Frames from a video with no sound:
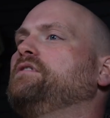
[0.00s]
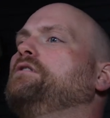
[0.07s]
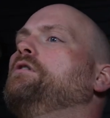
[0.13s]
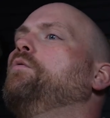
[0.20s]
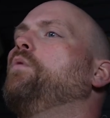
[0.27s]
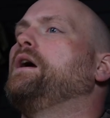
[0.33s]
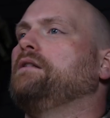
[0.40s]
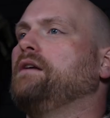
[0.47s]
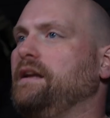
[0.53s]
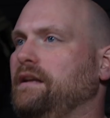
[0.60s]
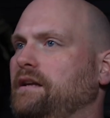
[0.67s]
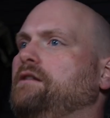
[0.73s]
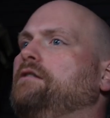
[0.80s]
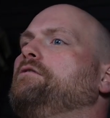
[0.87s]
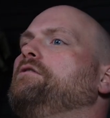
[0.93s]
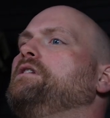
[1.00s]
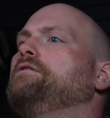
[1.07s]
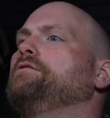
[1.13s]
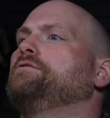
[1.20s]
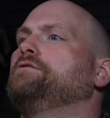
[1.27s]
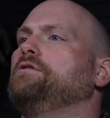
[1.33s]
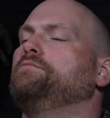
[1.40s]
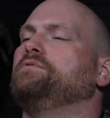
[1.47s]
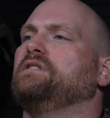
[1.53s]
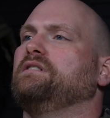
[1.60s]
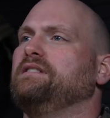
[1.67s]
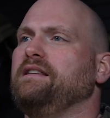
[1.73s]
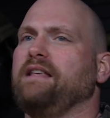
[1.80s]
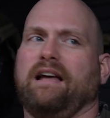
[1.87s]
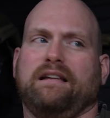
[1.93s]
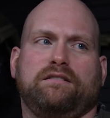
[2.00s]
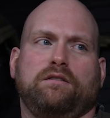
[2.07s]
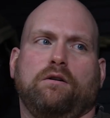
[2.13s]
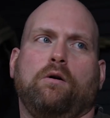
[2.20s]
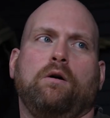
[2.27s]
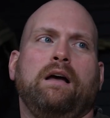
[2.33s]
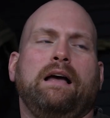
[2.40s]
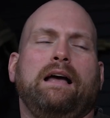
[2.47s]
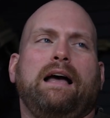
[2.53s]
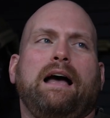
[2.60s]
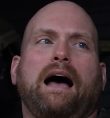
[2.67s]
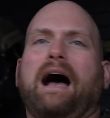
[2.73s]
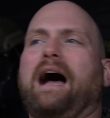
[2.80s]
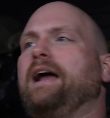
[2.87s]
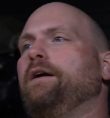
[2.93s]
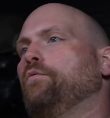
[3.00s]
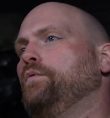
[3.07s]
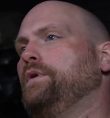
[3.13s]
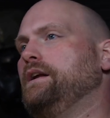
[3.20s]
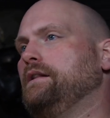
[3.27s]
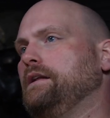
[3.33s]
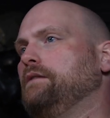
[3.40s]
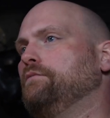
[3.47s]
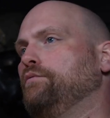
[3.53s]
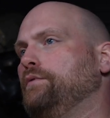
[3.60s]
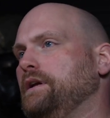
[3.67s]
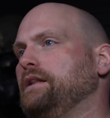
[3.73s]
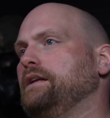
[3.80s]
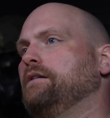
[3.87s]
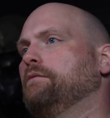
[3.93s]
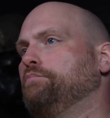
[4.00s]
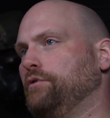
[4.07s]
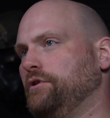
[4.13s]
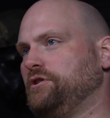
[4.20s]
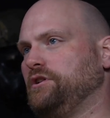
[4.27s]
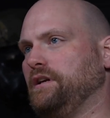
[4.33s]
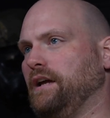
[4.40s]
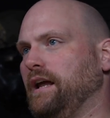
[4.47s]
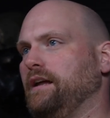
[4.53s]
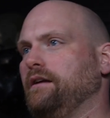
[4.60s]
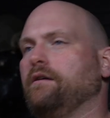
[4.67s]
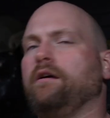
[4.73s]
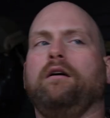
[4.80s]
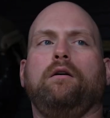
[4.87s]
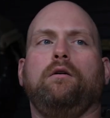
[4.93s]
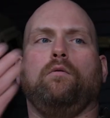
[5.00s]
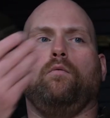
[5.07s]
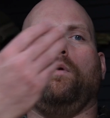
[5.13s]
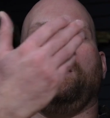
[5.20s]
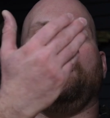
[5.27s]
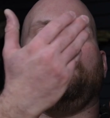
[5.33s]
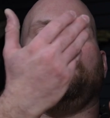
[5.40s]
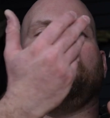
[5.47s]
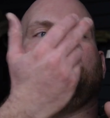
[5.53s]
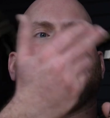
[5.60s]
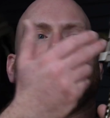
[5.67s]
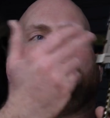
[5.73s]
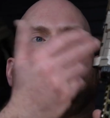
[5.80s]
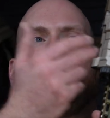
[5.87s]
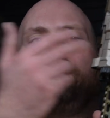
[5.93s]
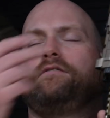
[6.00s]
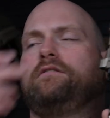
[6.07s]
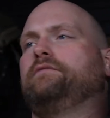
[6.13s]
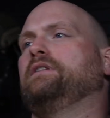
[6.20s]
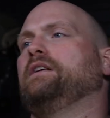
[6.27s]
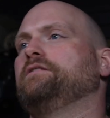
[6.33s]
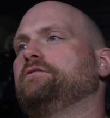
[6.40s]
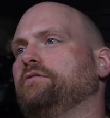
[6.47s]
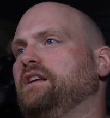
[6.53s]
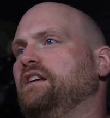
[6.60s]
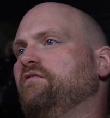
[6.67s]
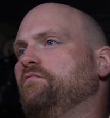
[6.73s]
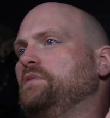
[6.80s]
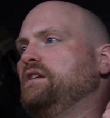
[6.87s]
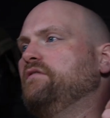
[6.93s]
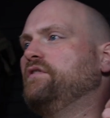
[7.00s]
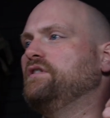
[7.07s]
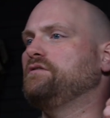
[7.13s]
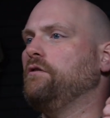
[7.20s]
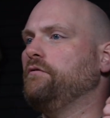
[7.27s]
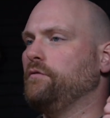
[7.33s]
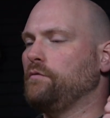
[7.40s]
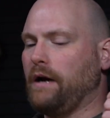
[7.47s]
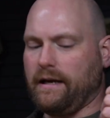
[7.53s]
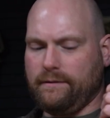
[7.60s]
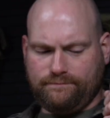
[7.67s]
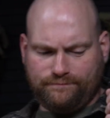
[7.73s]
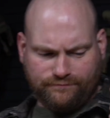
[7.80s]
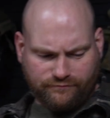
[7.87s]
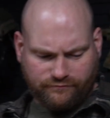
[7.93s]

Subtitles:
to go white light and get underneath your tubes to see that. And so I really appreciate when the designers of the laser give me a Vis Override.